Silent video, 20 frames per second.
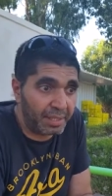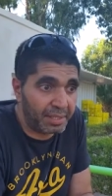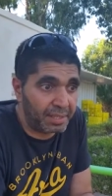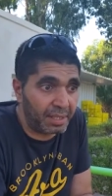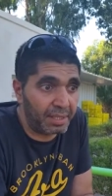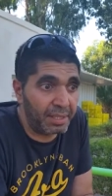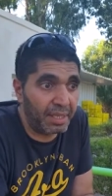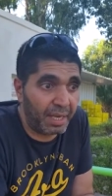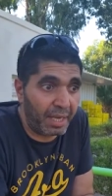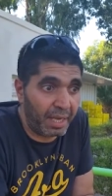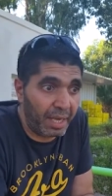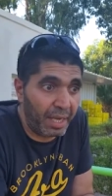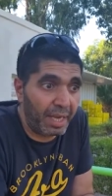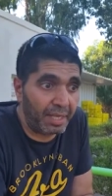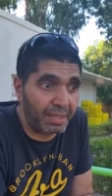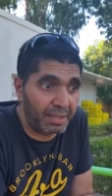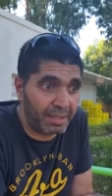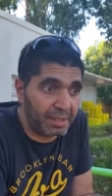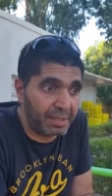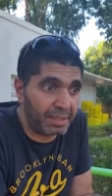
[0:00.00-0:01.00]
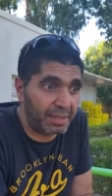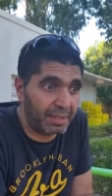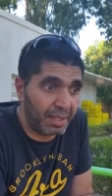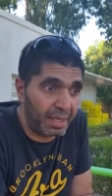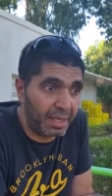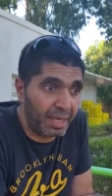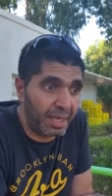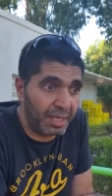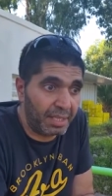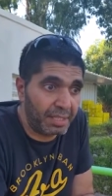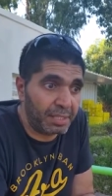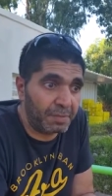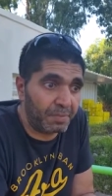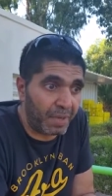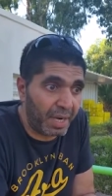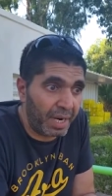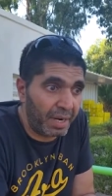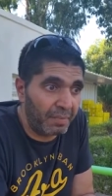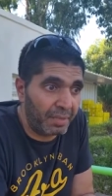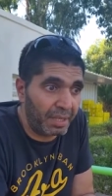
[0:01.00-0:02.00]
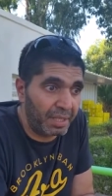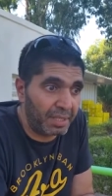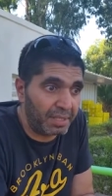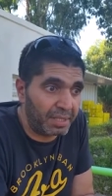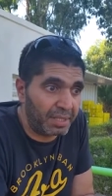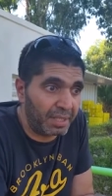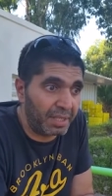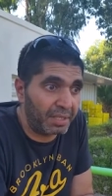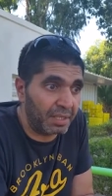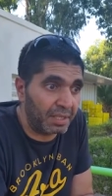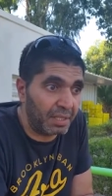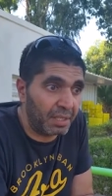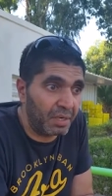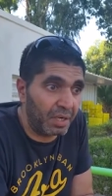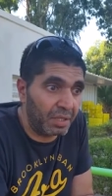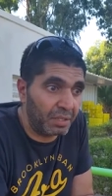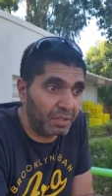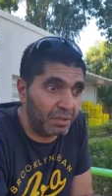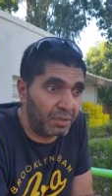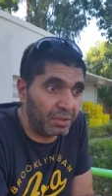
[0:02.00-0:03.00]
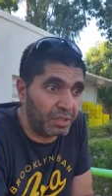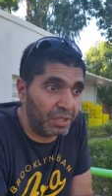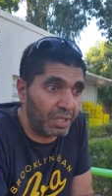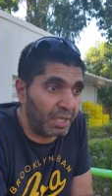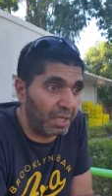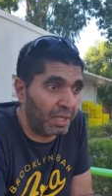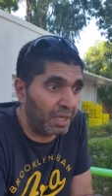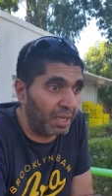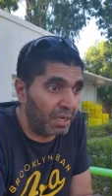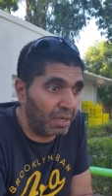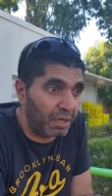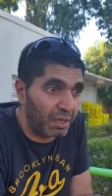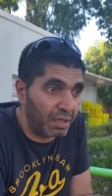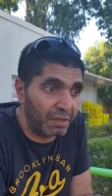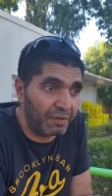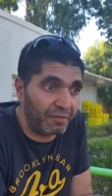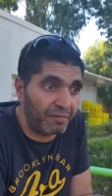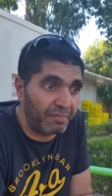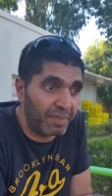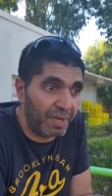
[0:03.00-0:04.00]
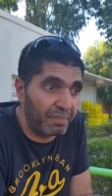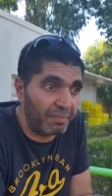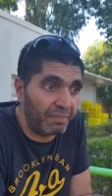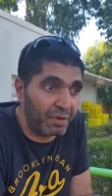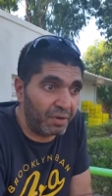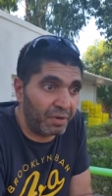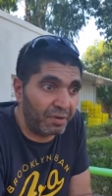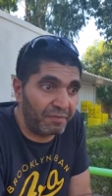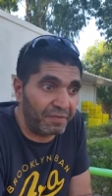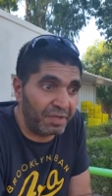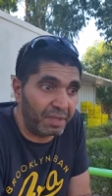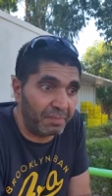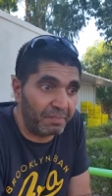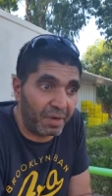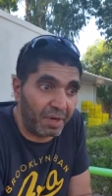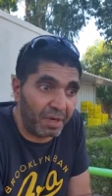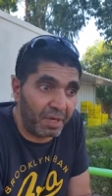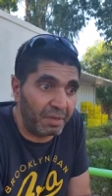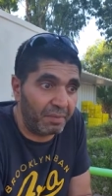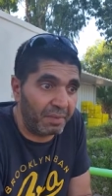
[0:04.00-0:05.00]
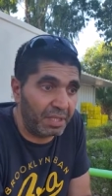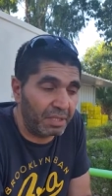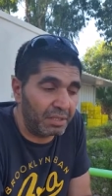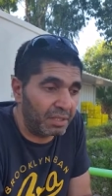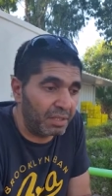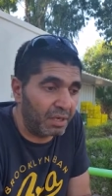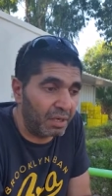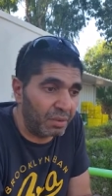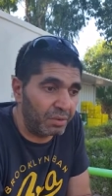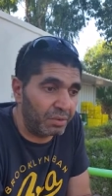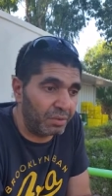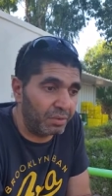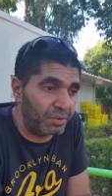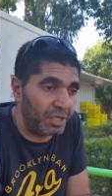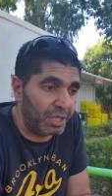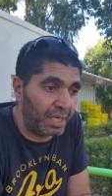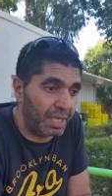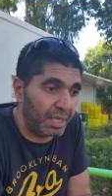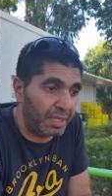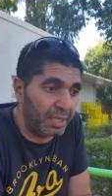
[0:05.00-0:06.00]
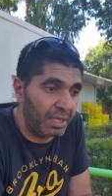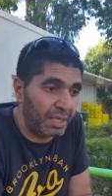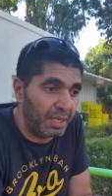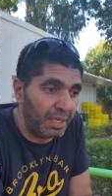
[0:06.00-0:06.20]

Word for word: to jail. Ex-prime minister that's going to jail. A lot of members of the parliament go to jail.